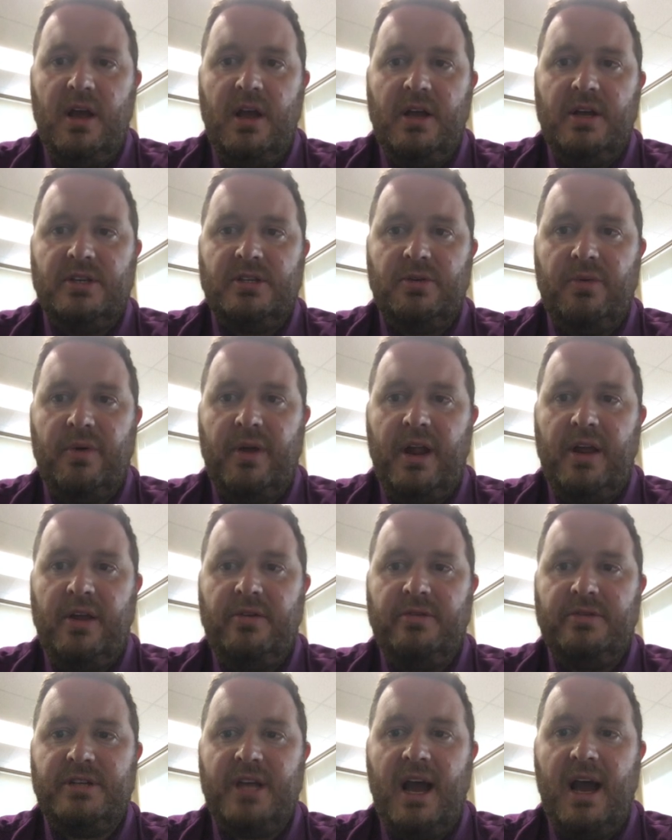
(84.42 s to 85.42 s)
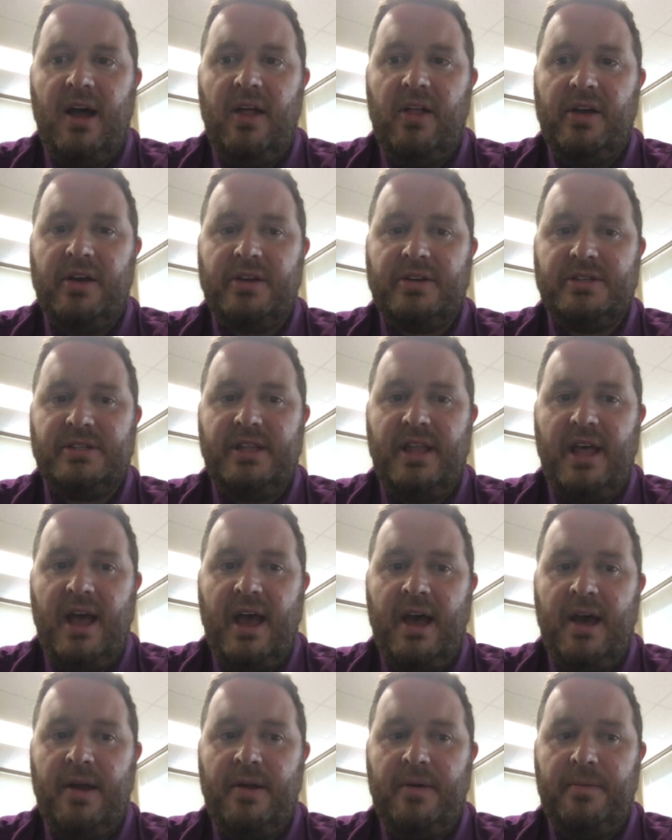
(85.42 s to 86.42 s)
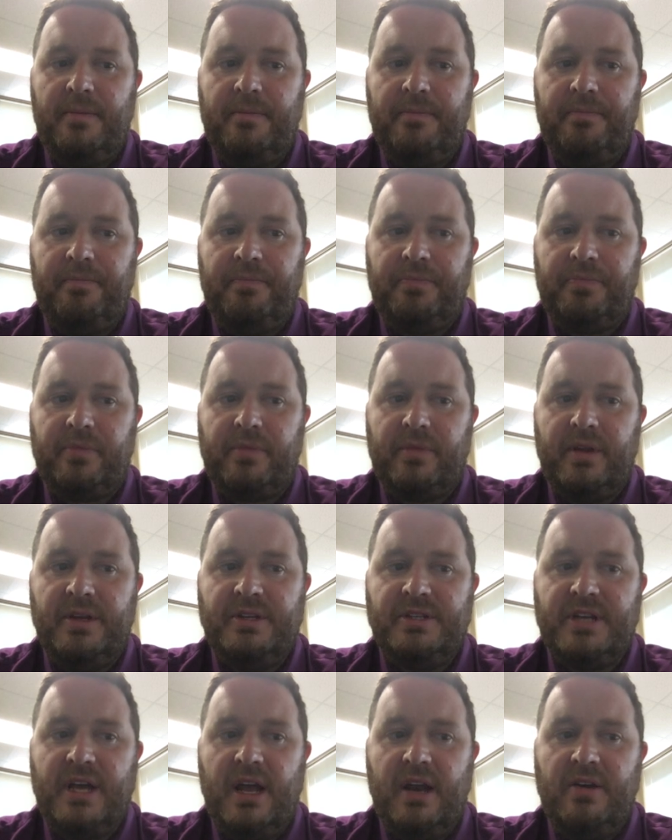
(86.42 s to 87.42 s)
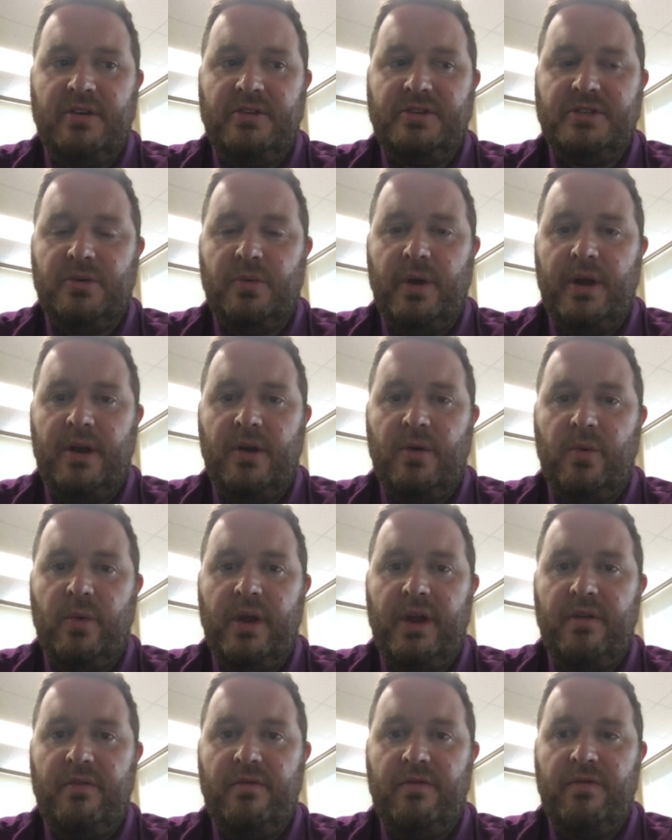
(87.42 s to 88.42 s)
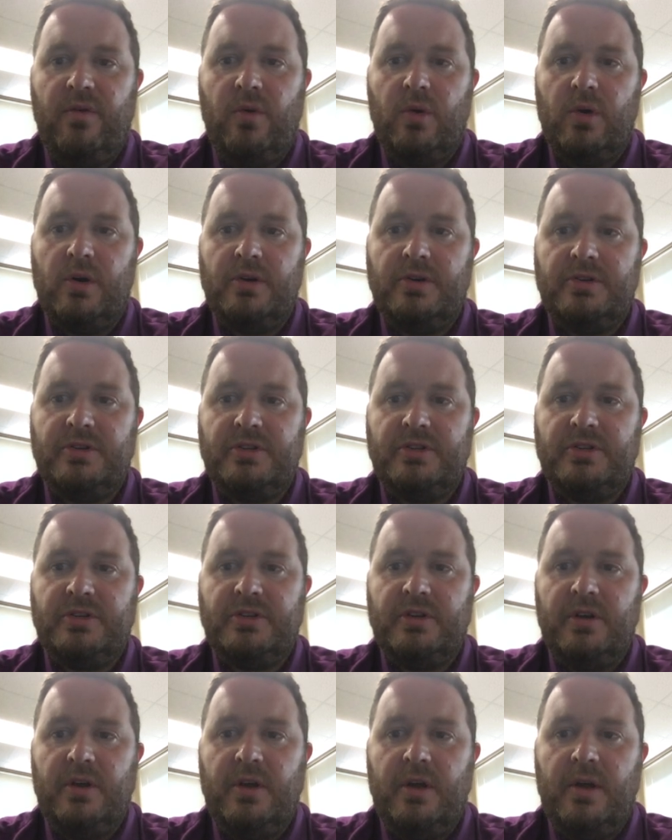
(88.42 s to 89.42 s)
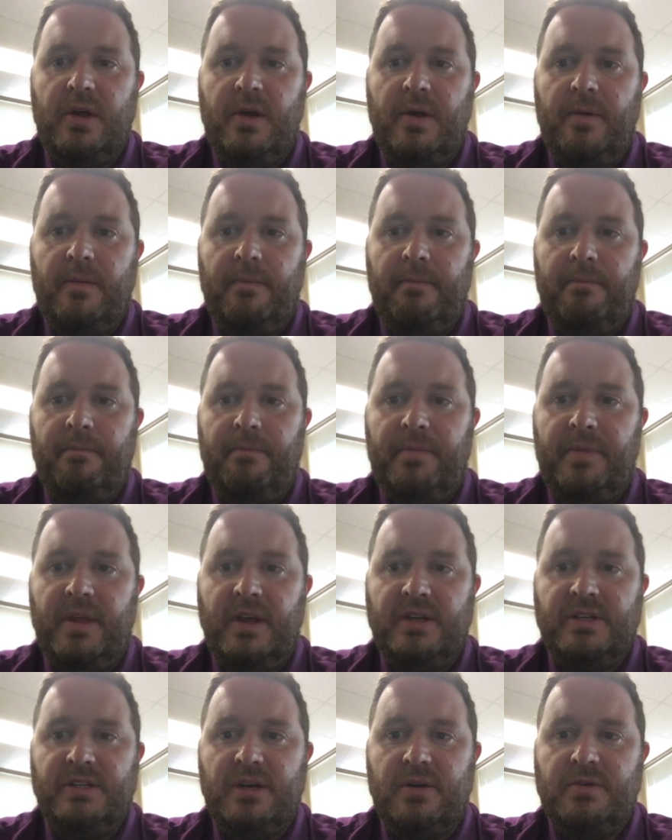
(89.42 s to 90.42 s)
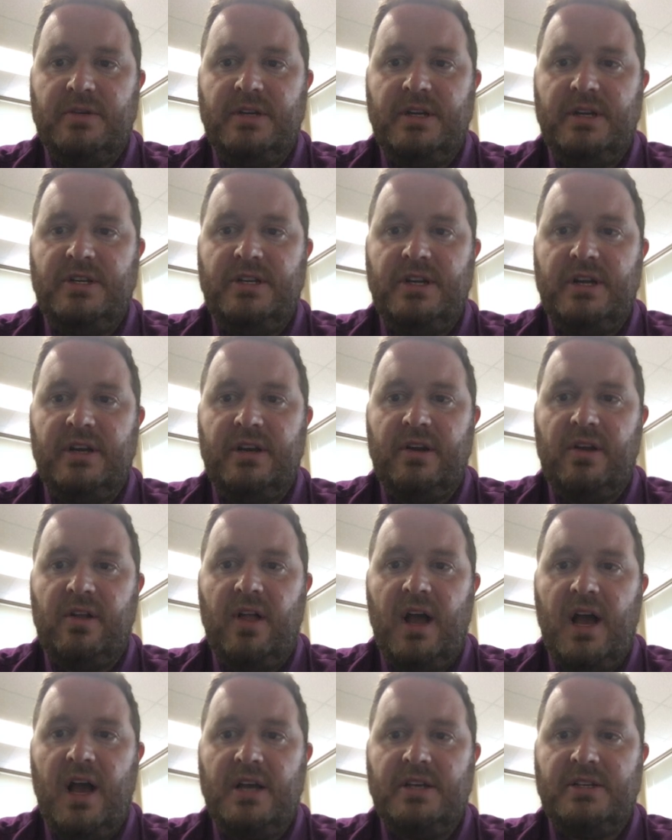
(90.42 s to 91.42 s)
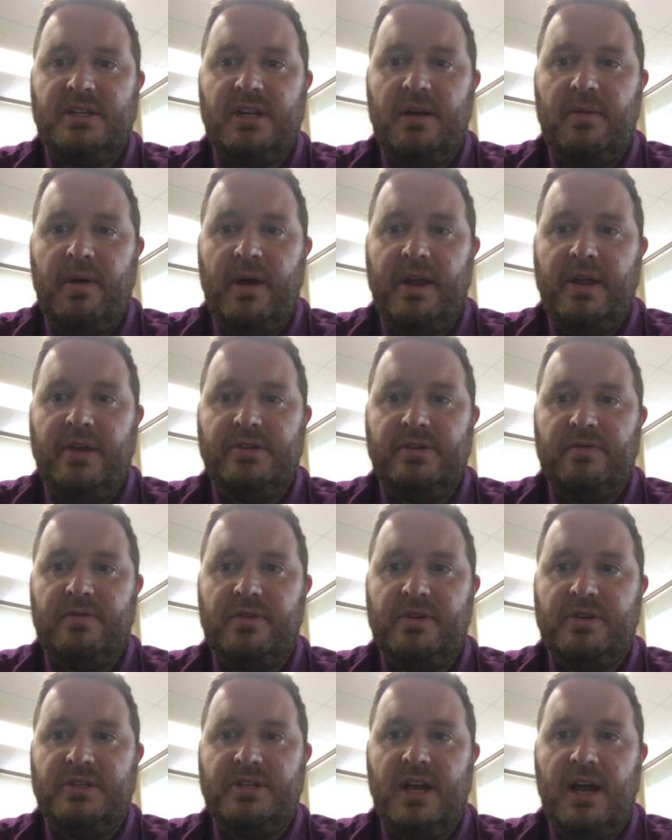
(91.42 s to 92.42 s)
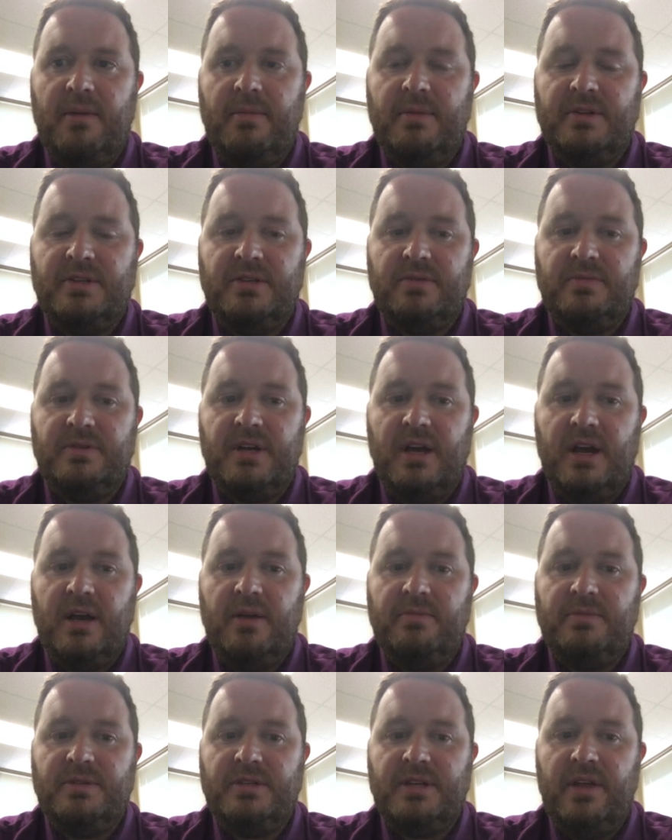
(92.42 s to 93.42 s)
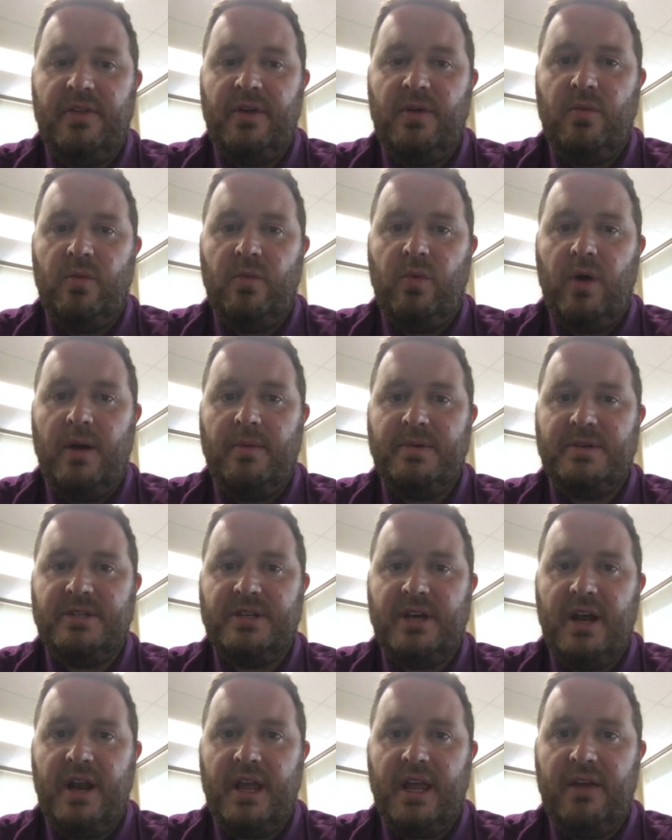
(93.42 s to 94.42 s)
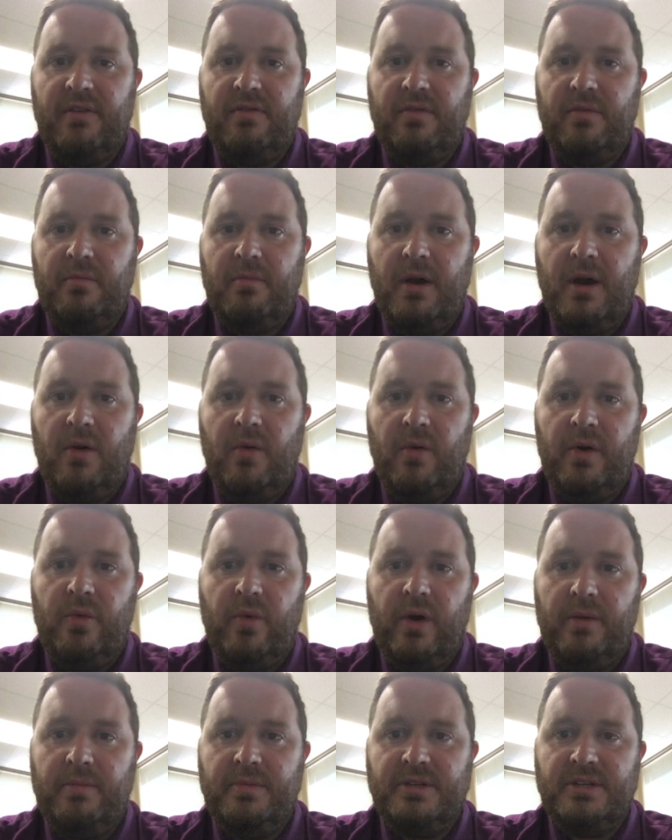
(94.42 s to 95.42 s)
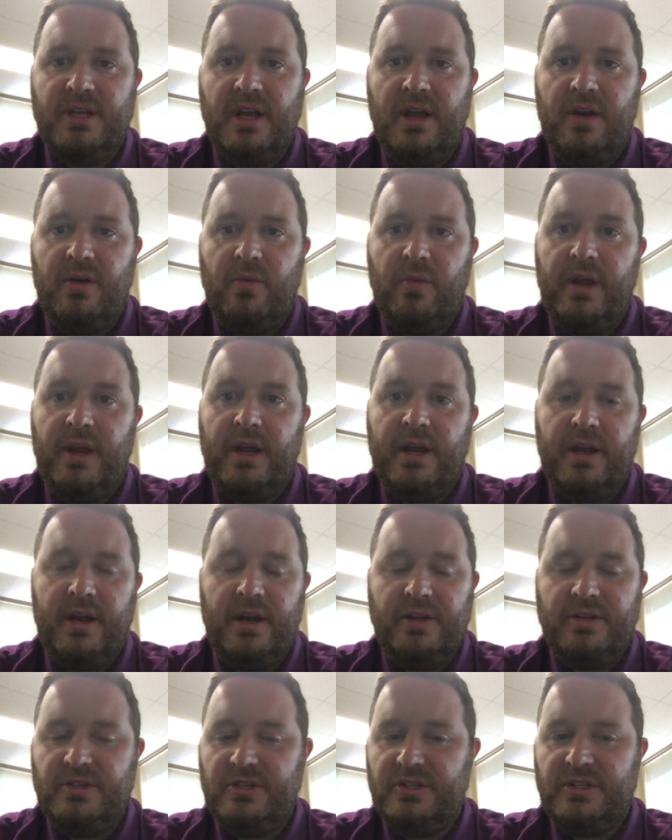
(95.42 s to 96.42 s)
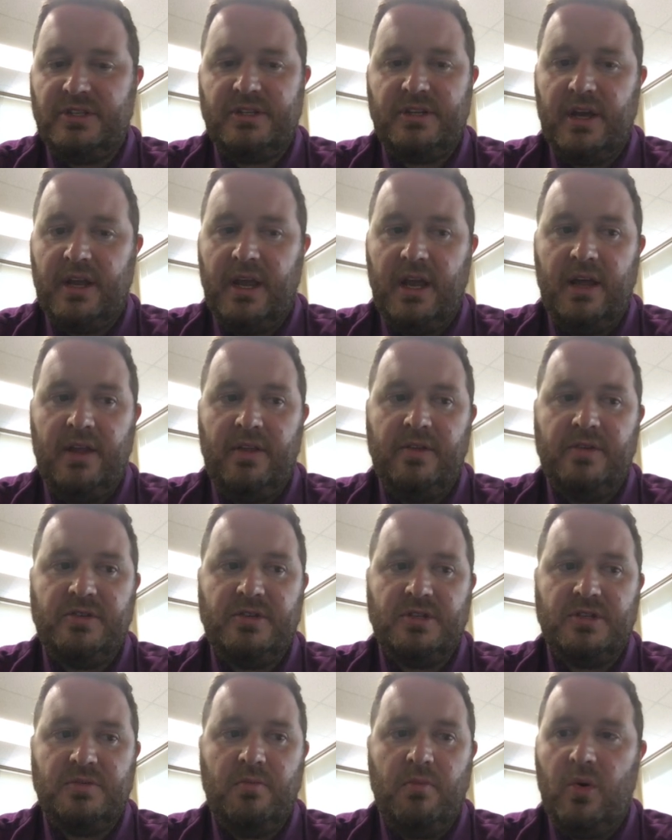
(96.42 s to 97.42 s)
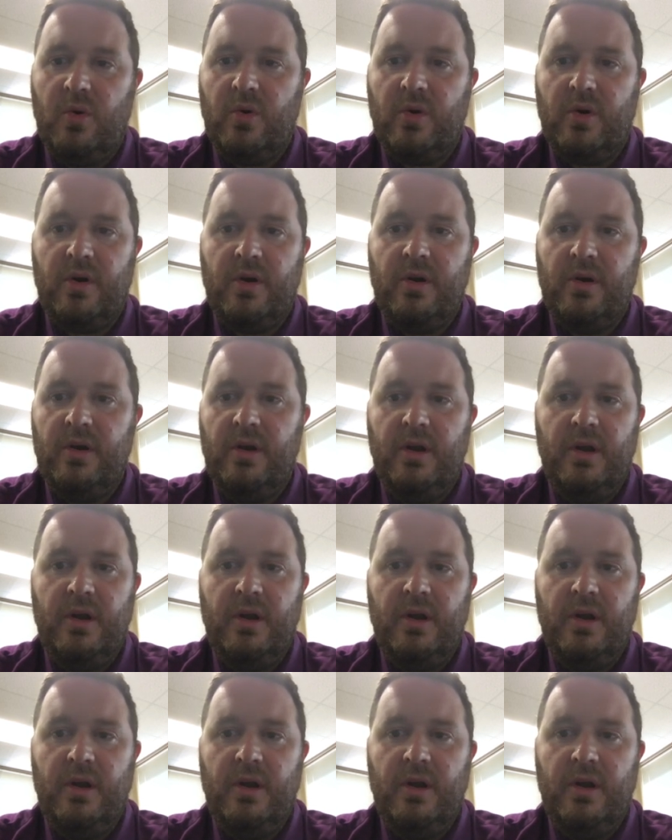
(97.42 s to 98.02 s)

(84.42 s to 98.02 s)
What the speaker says: So when I use ALEKS, that is kind of just a way to reinforce things that we're teaching in class, and I might use it for assignments sometimes. And then WebAssign, I give them about 1 WebAssign a week, and it's just, again, it's just more